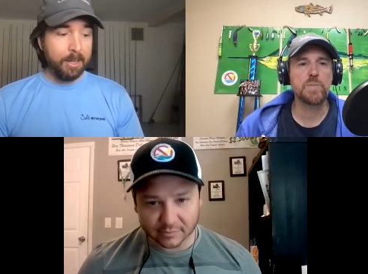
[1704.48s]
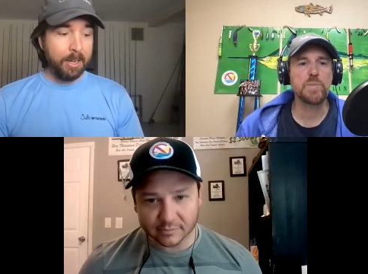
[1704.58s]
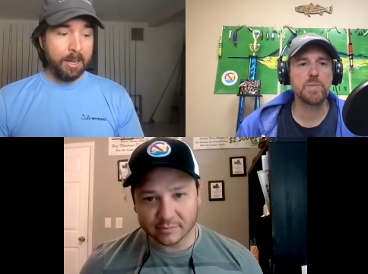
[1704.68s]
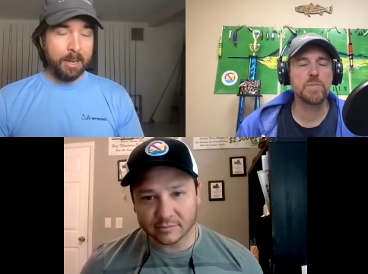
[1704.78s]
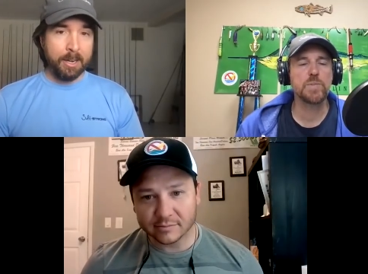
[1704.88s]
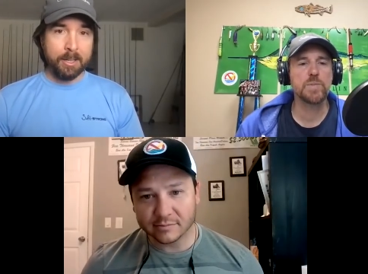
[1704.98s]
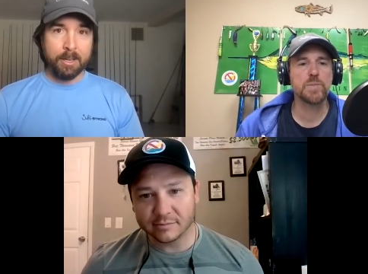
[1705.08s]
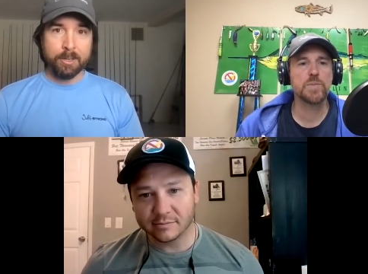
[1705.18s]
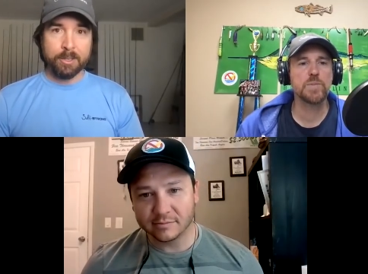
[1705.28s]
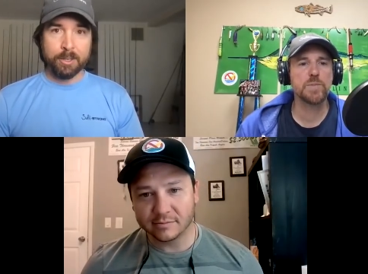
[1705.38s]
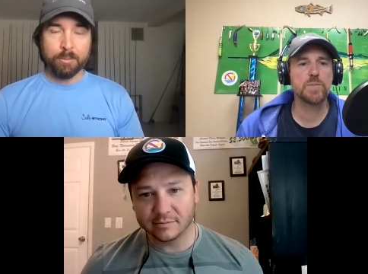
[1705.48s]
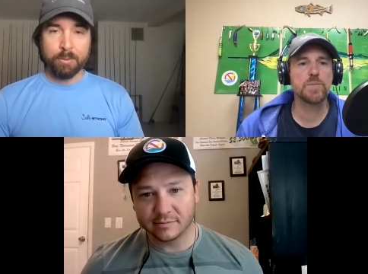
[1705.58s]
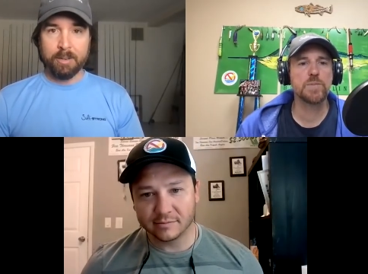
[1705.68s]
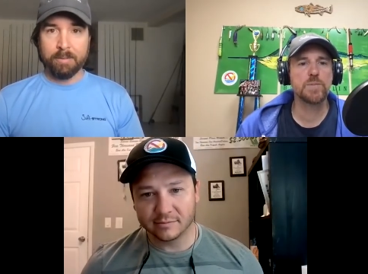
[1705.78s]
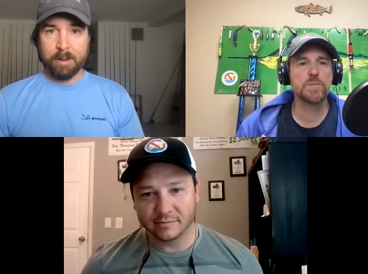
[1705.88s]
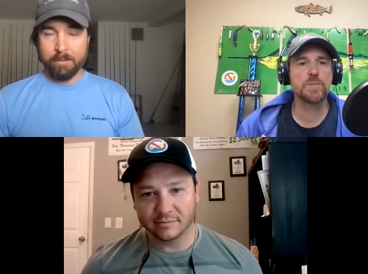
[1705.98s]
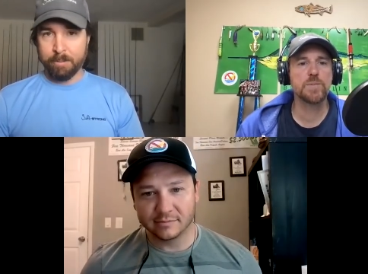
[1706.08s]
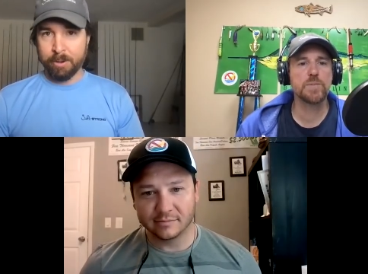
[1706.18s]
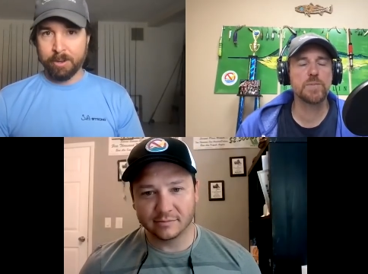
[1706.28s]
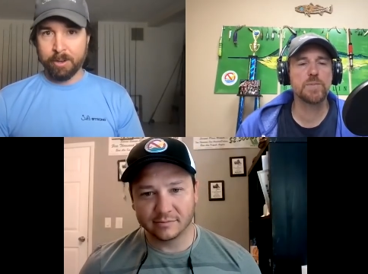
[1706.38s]
Speaker 1: And there's this reef off
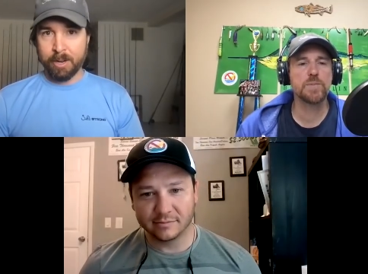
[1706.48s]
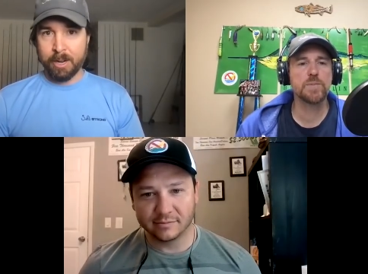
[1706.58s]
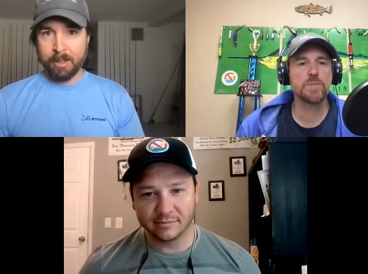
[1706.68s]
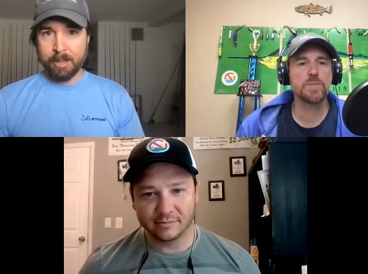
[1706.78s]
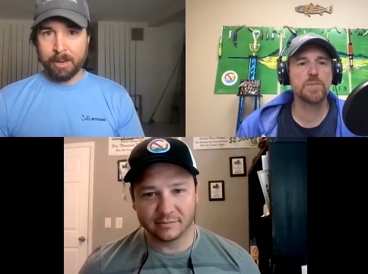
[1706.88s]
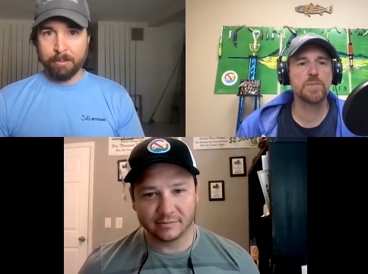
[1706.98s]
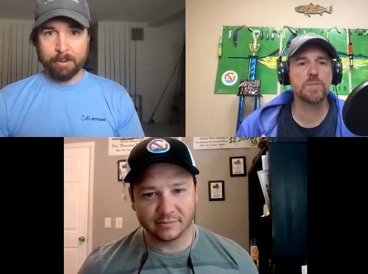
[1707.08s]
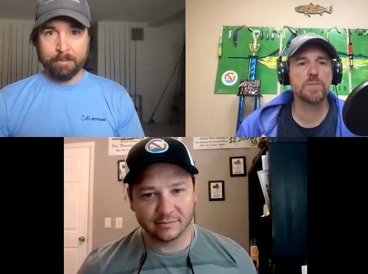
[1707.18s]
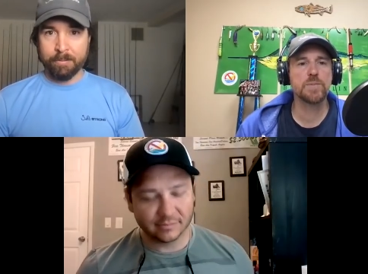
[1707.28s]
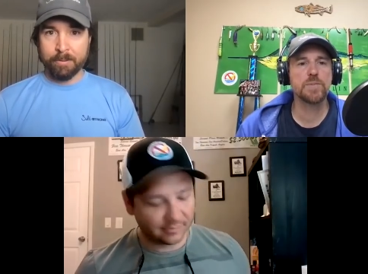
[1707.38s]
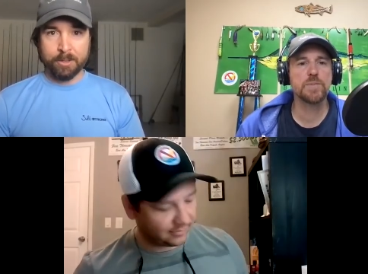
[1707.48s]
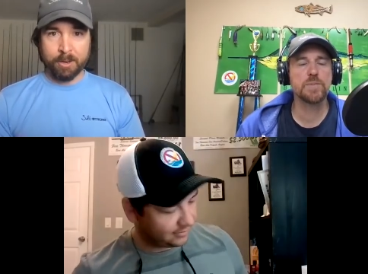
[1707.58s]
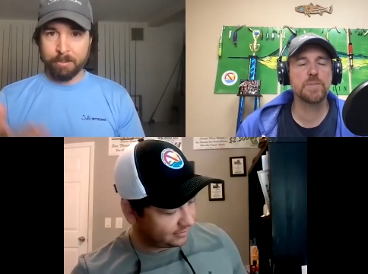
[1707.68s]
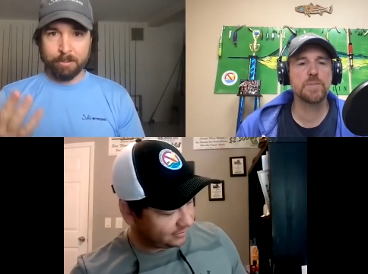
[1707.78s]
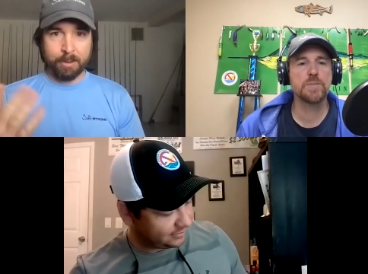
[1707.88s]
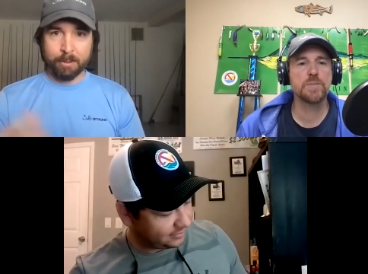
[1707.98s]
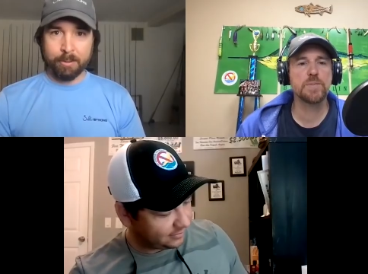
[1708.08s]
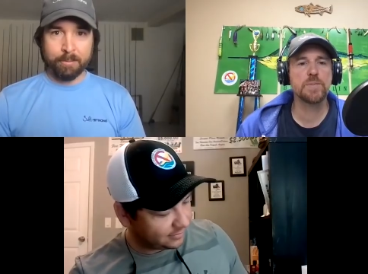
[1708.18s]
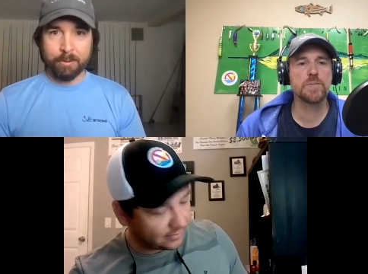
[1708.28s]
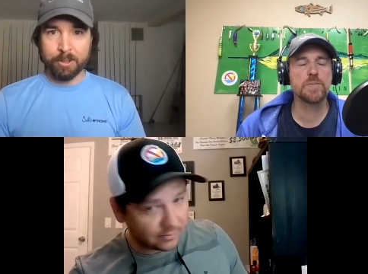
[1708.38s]
of Boca Grande that we've Joe like
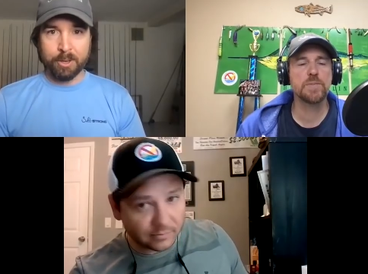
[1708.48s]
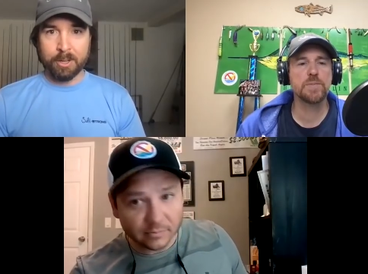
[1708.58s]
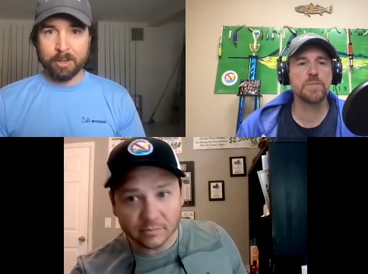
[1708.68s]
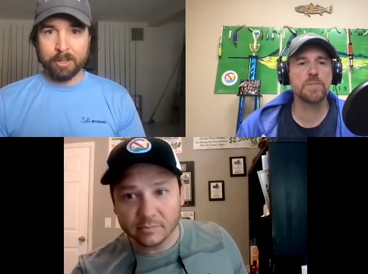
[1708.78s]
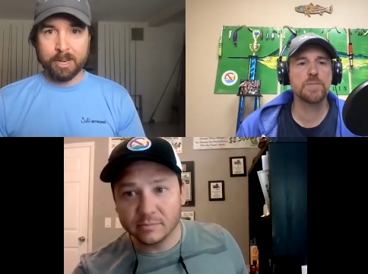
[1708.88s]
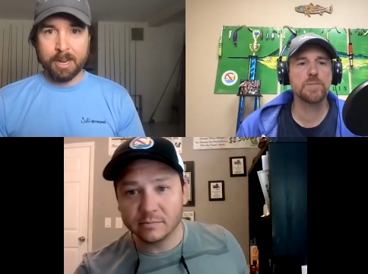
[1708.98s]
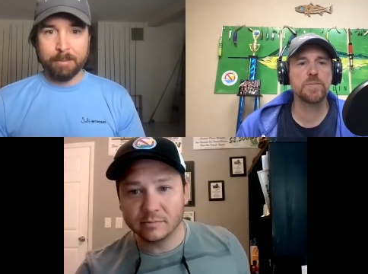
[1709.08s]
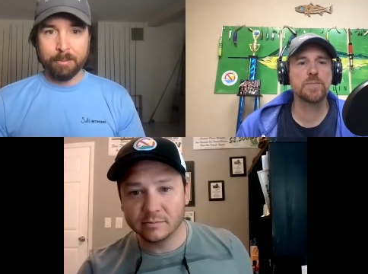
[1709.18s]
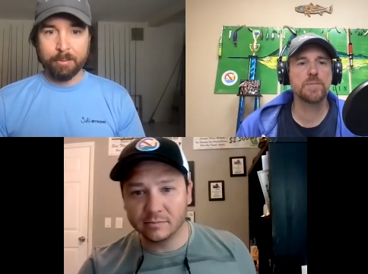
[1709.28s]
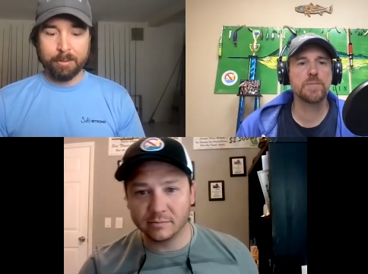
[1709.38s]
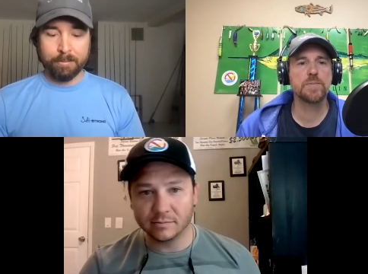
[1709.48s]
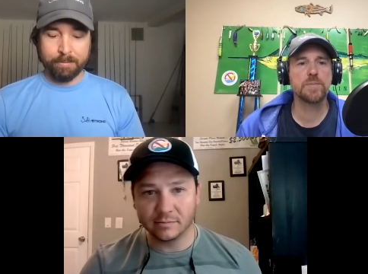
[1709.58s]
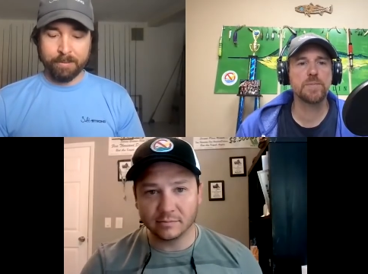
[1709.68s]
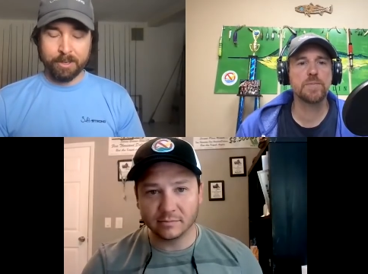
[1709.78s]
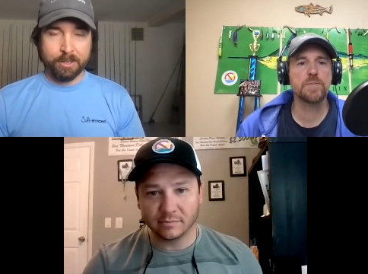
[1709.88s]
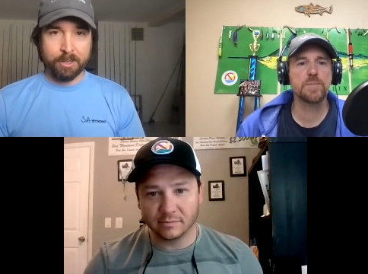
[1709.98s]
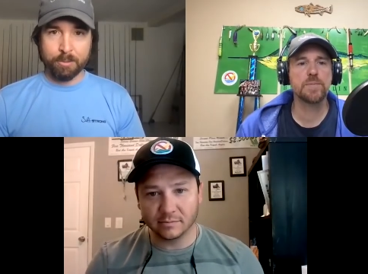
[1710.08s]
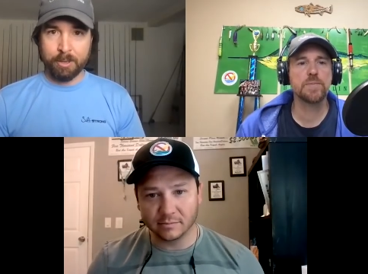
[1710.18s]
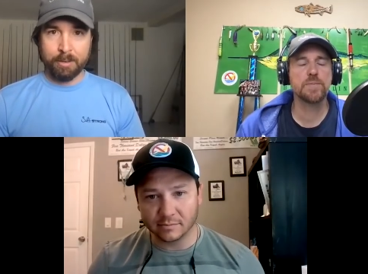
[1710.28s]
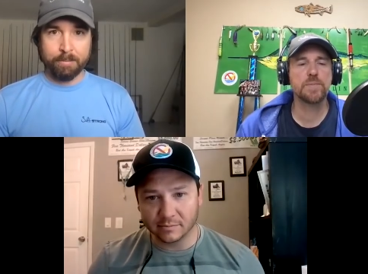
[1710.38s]
we've, we used to on there all the time, and we've fished
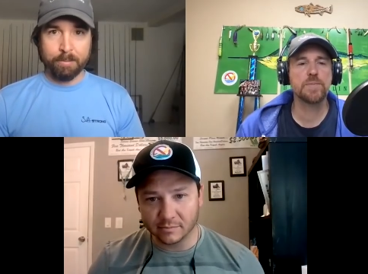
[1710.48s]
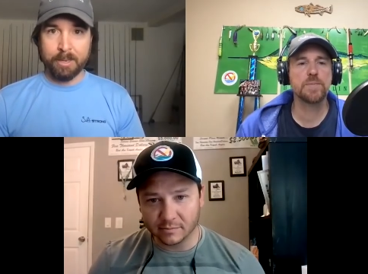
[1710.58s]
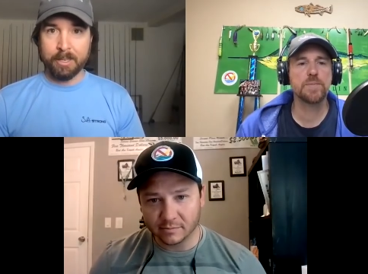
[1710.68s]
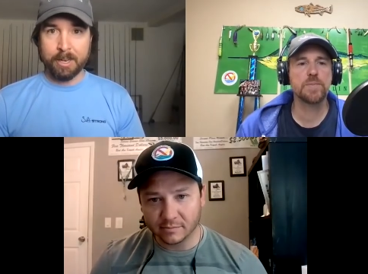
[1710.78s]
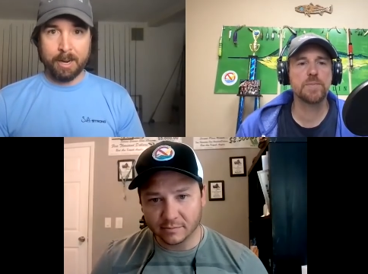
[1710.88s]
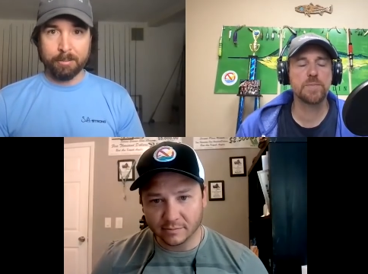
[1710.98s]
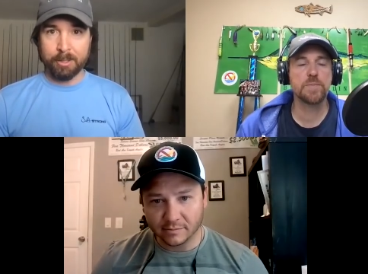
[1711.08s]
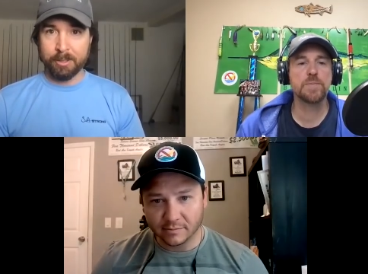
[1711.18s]
this reef many times.